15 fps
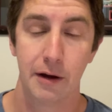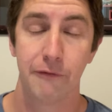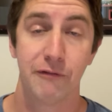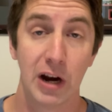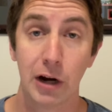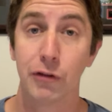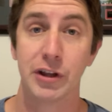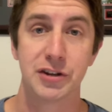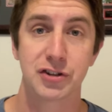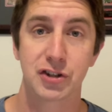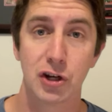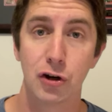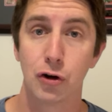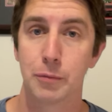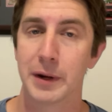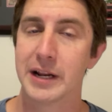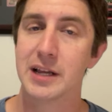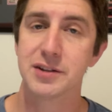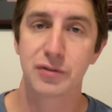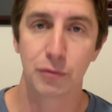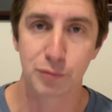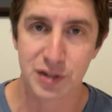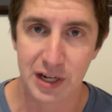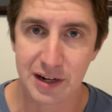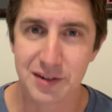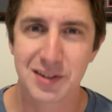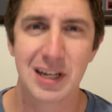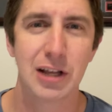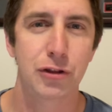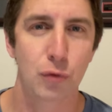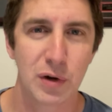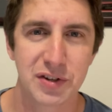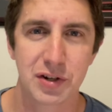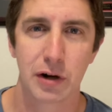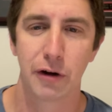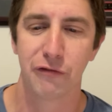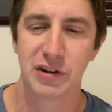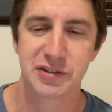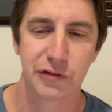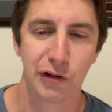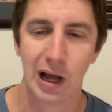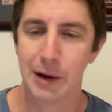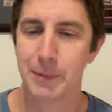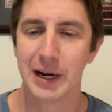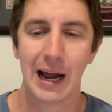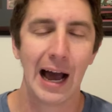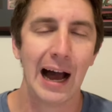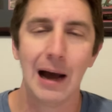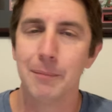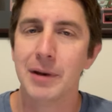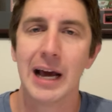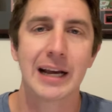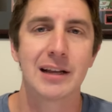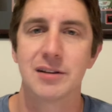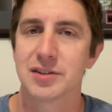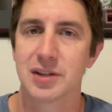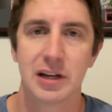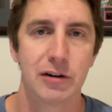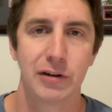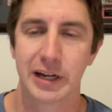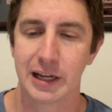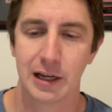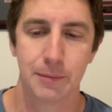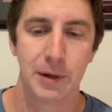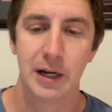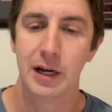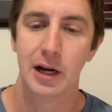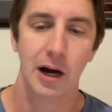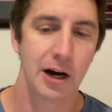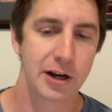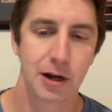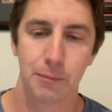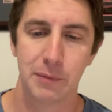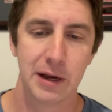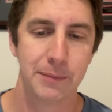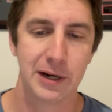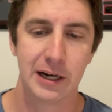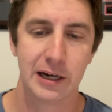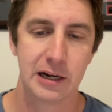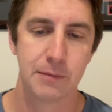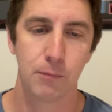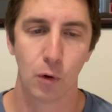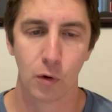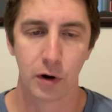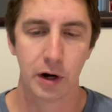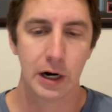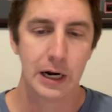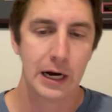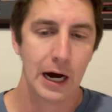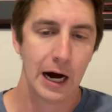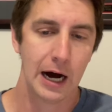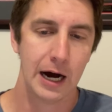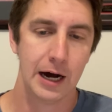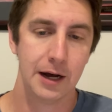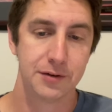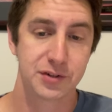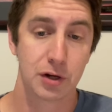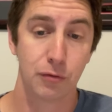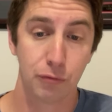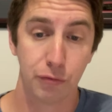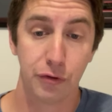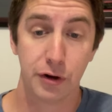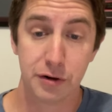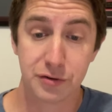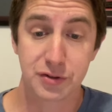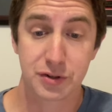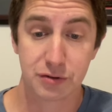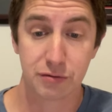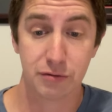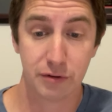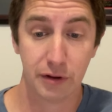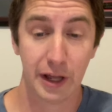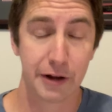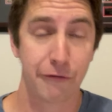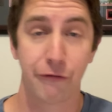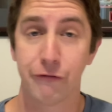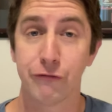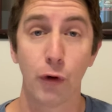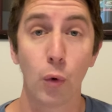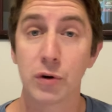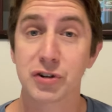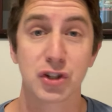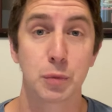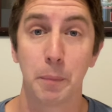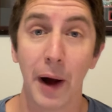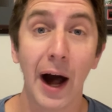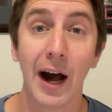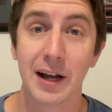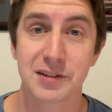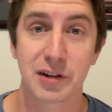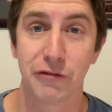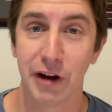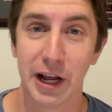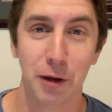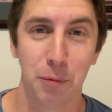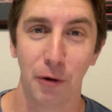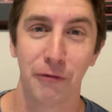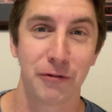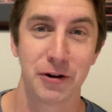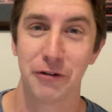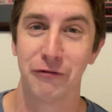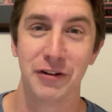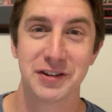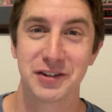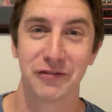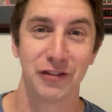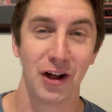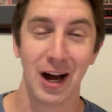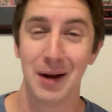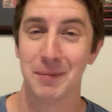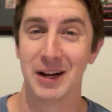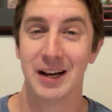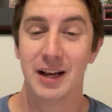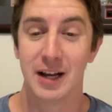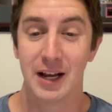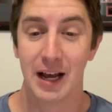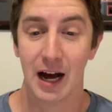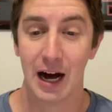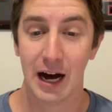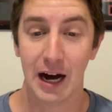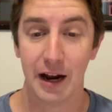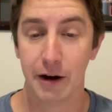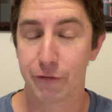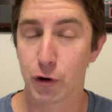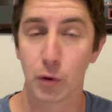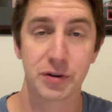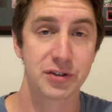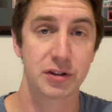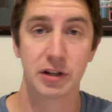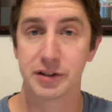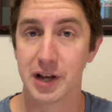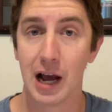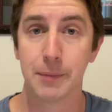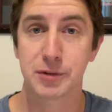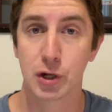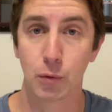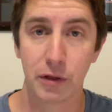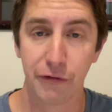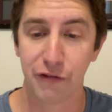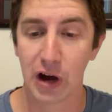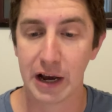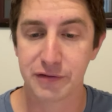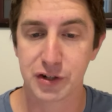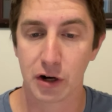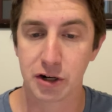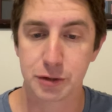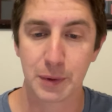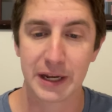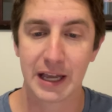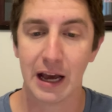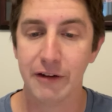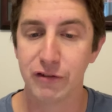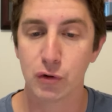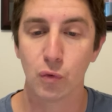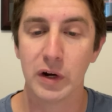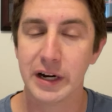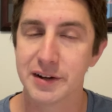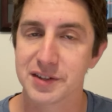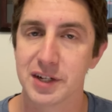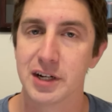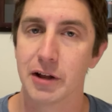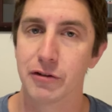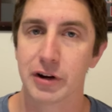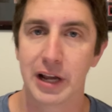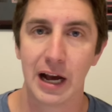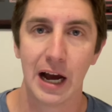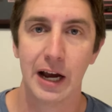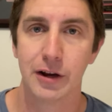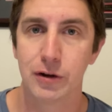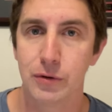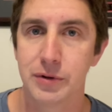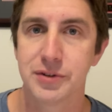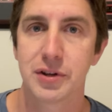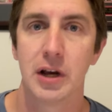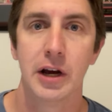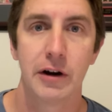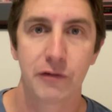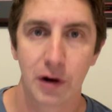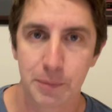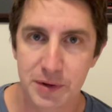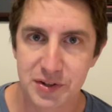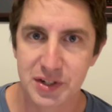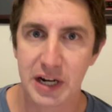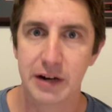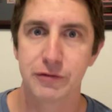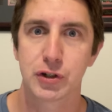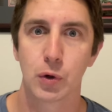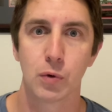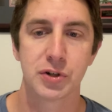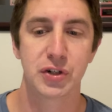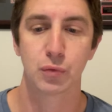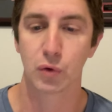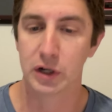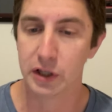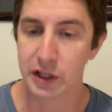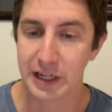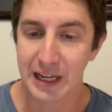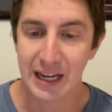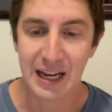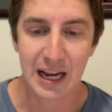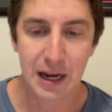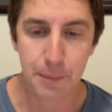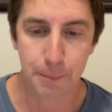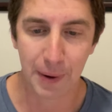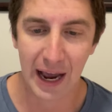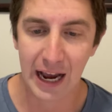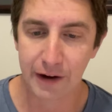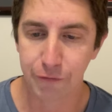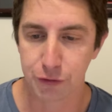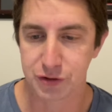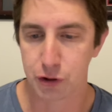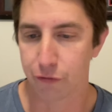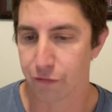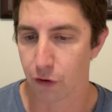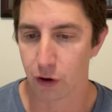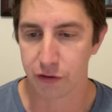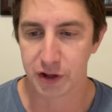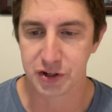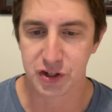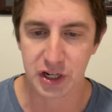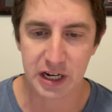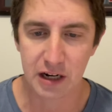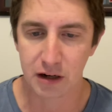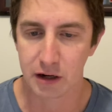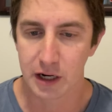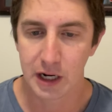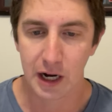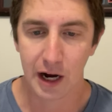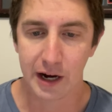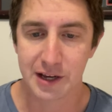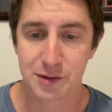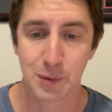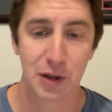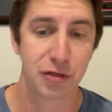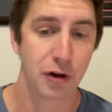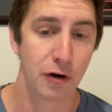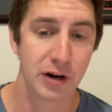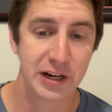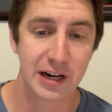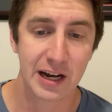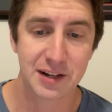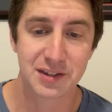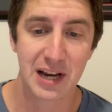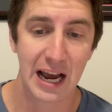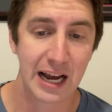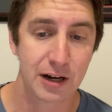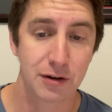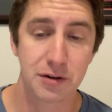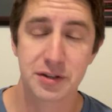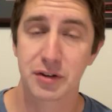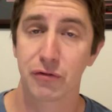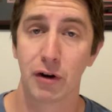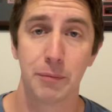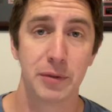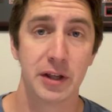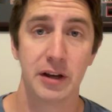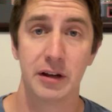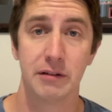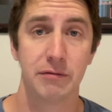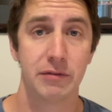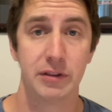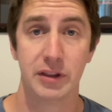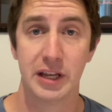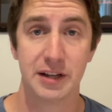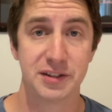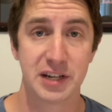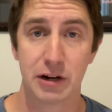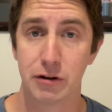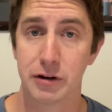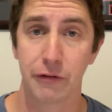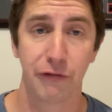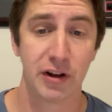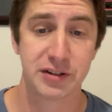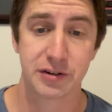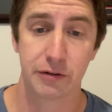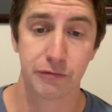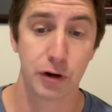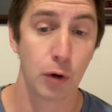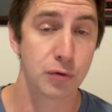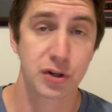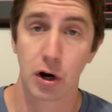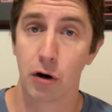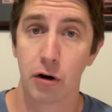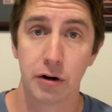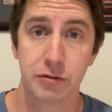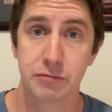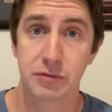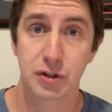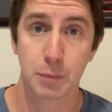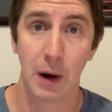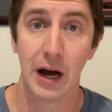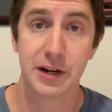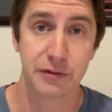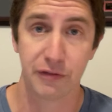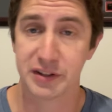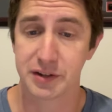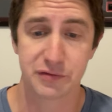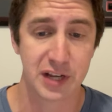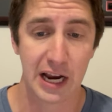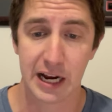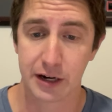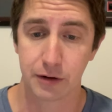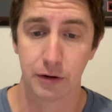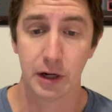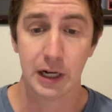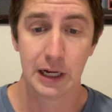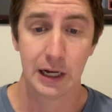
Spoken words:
fairly soon, but he's from Tennessee, 3-star defensive lineman. I'm not considering him a commitment anymore. So there's like 4 spots available for defensive linemen. Of course, the top 2 are the 5-stars, but Kevin Wynn is another guy who is from the state of Georgia, really impactful. So far this year, he's made 39 tackles from the interior defensive nose guard spot, defensive tackle